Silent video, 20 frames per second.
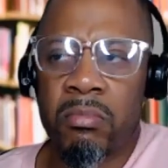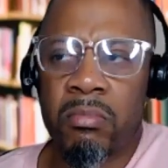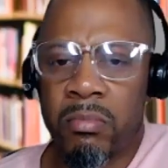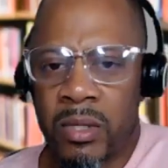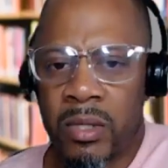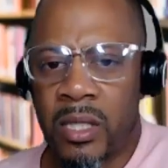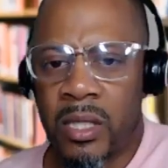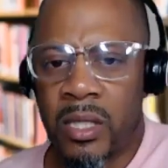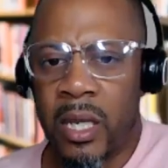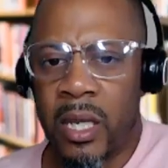
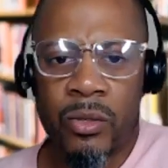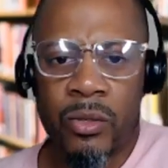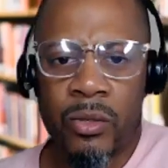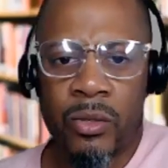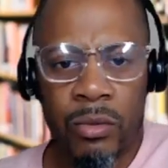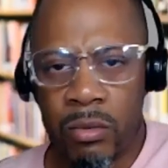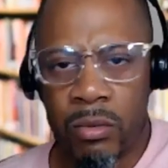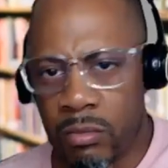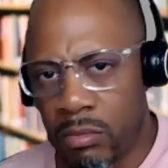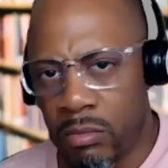
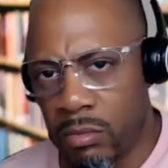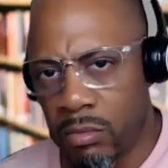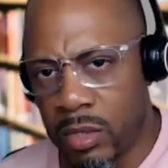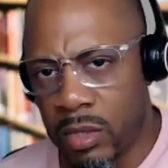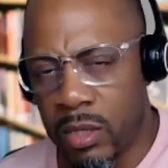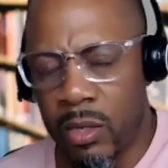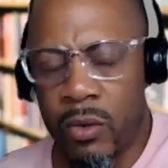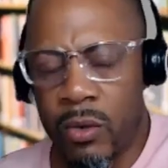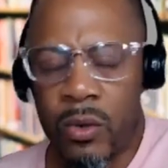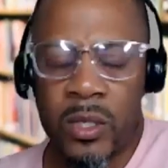schedule to
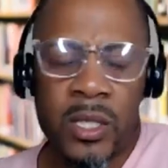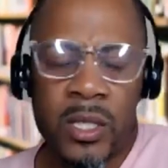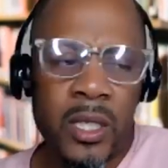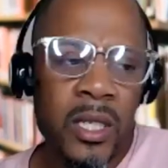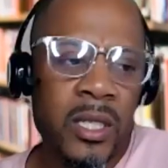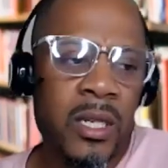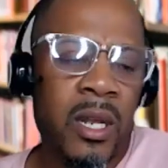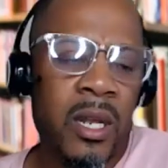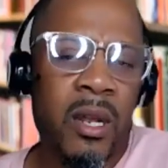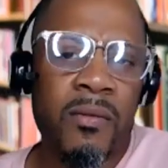go into
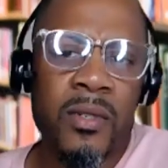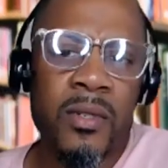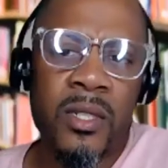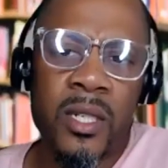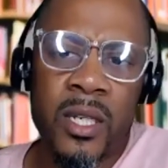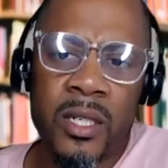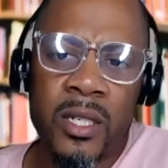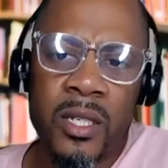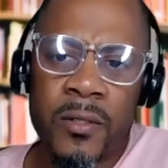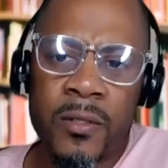this
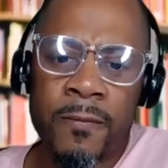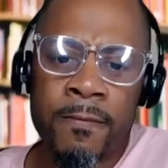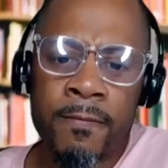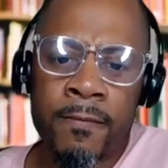conversation.